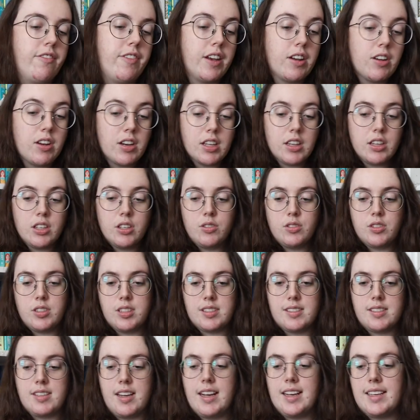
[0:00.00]
FairyLoot
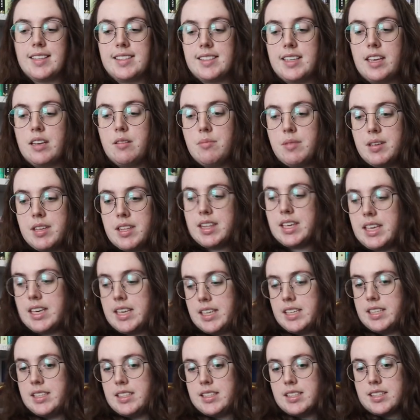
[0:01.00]
does not send me
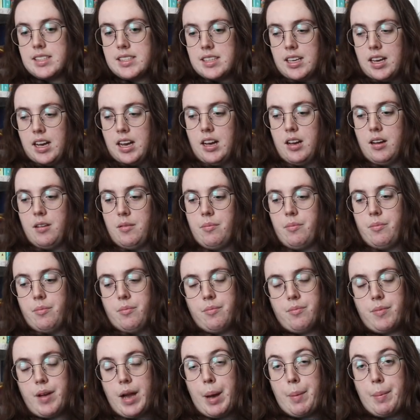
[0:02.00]
these. Um,
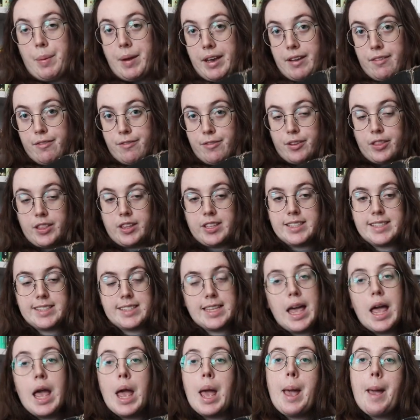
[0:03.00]
I paid for this
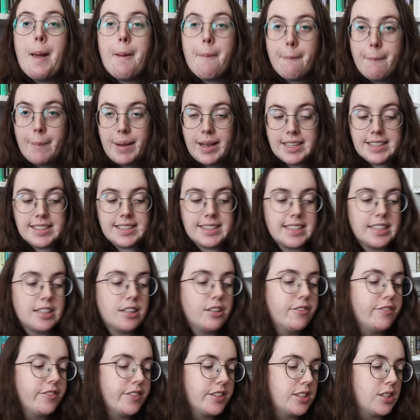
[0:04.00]

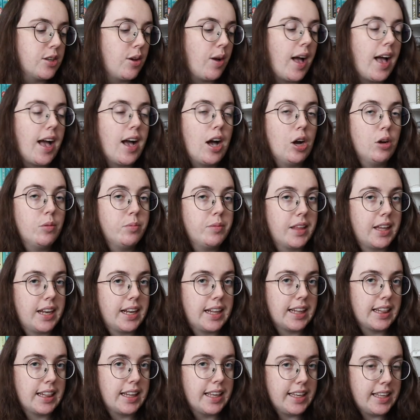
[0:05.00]
myself, so I hope that
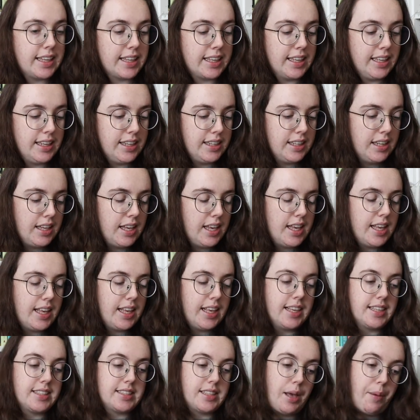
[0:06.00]
I like it
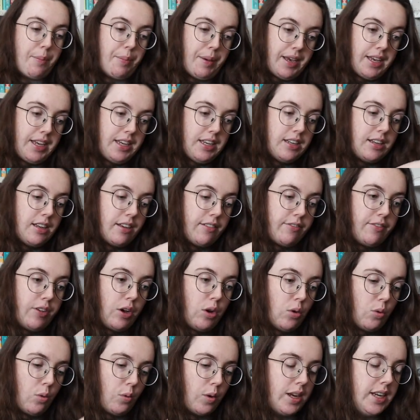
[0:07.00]
because I paid
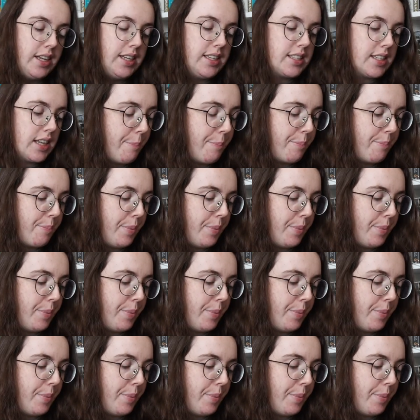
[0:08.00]
for it.